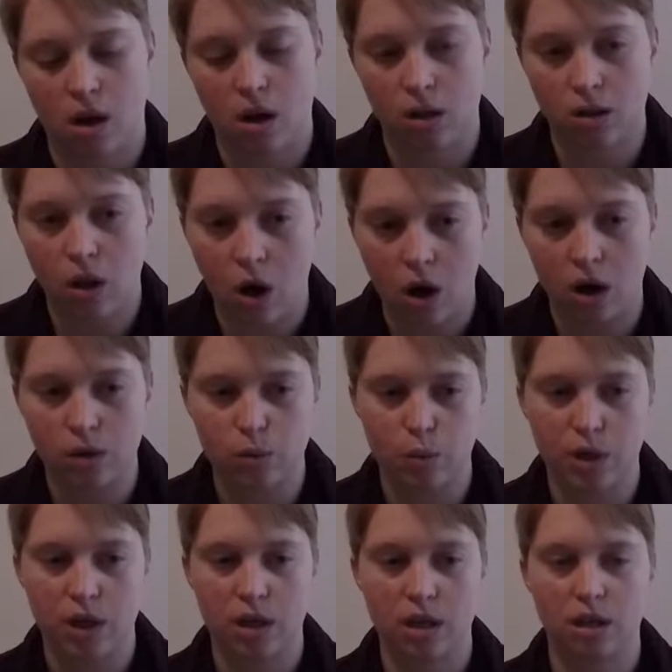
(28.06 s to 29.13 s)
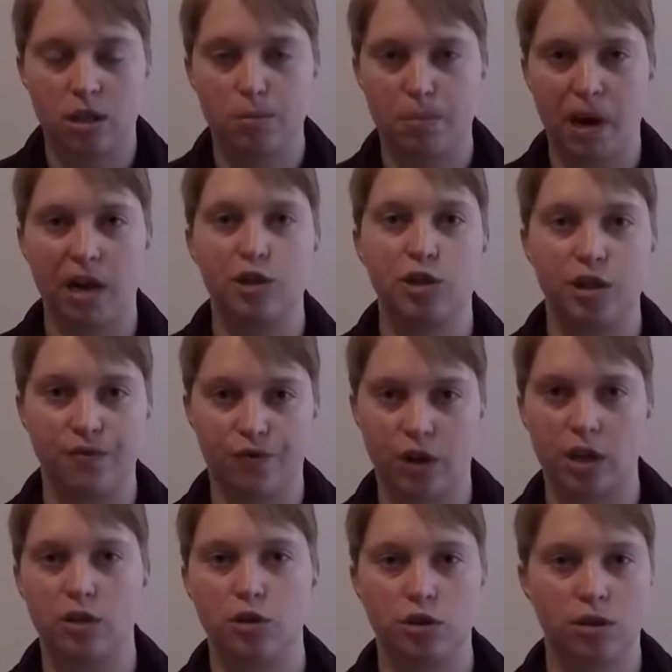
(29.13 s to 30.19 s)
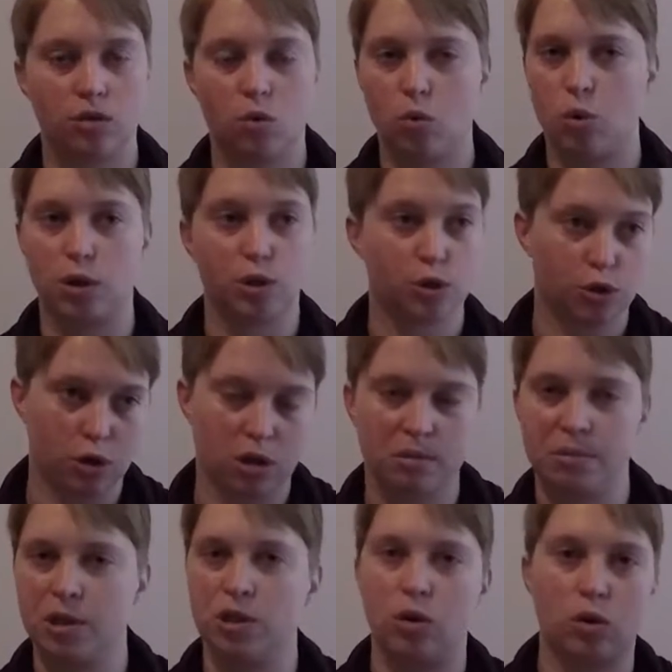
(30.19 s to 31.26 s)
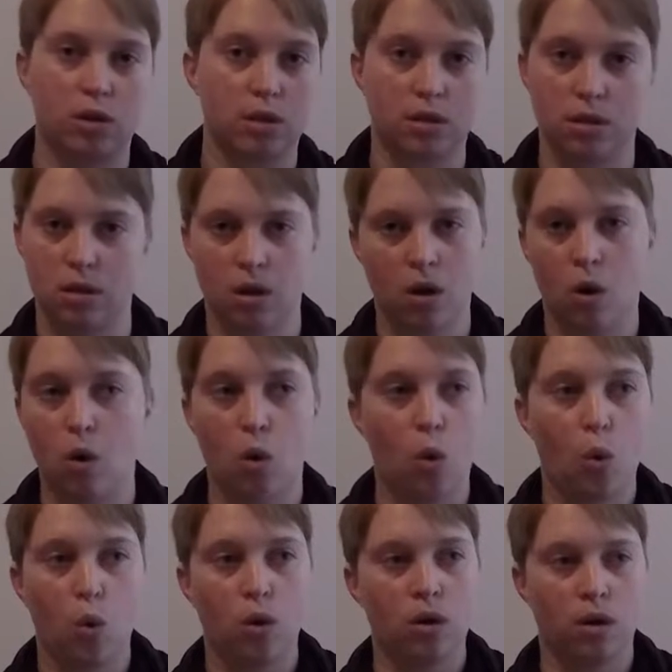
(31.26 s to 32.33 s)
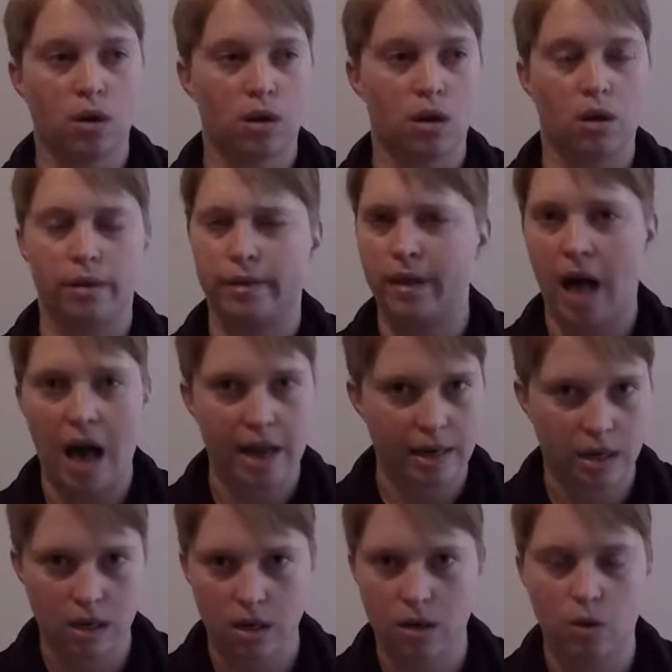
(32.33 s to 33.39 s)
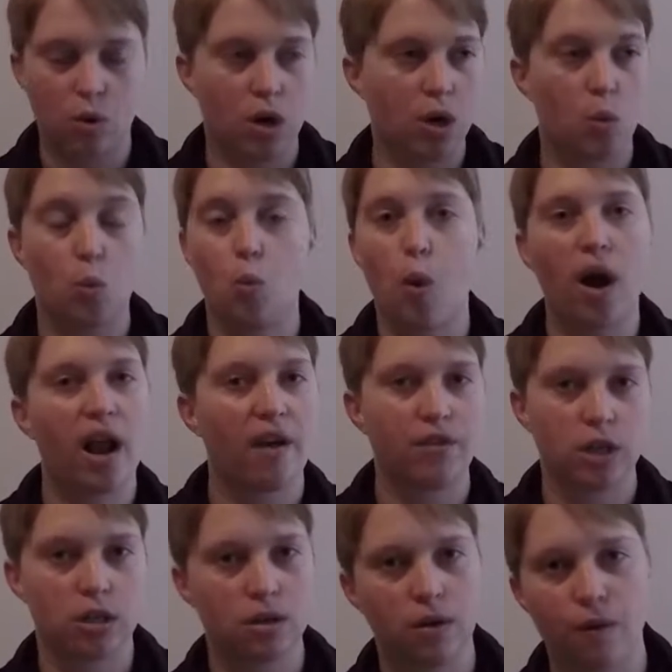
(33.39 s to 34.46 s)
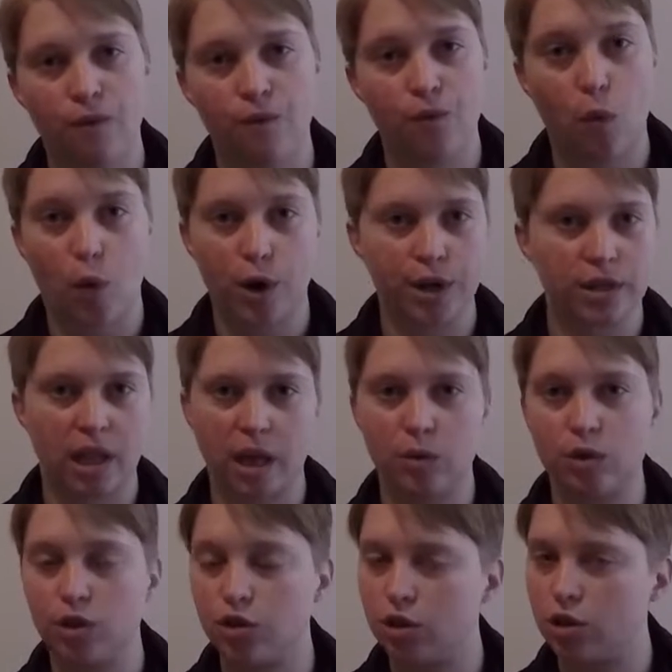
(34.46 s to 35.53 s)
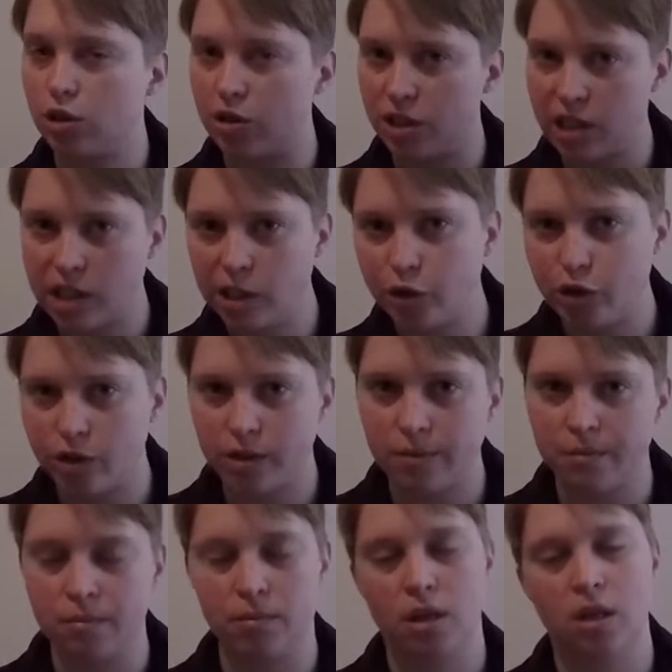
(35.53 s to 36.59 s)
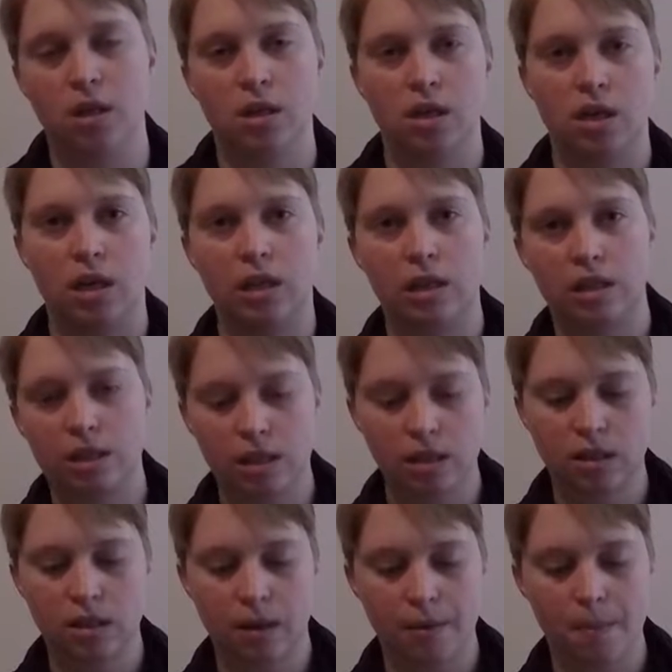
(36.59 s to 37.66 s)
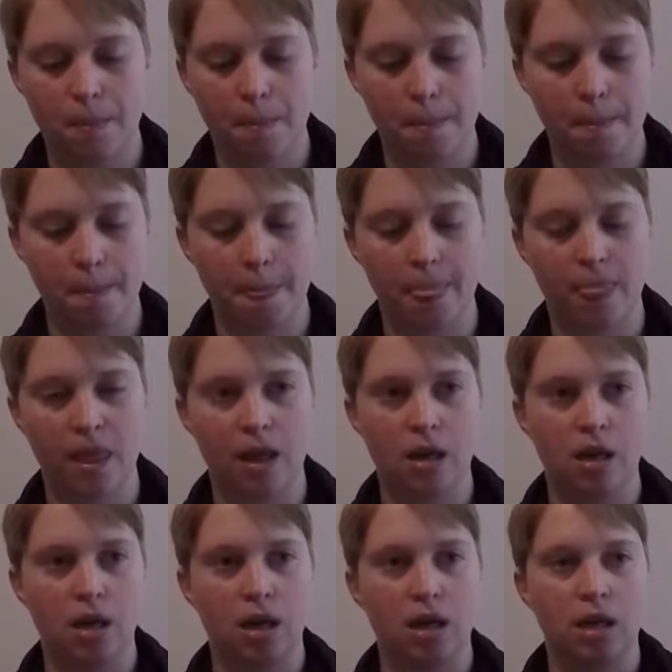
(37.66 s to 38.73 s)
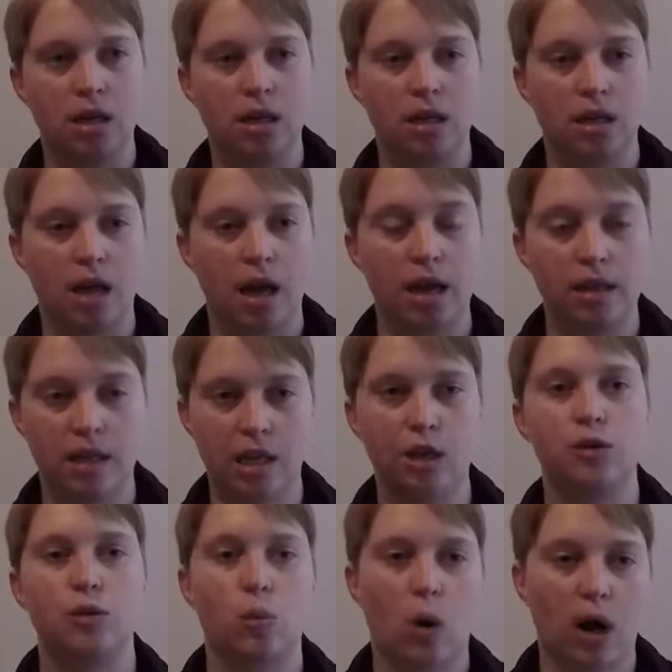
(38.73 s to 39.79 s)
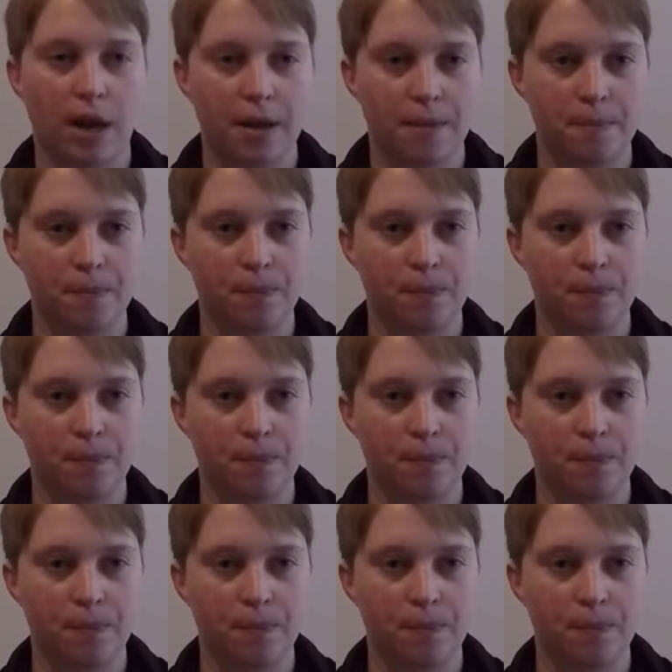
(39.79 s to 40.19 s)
along with Spanish and French or German or Latin or whatever foreign languages you're teaching in the system. And here's why.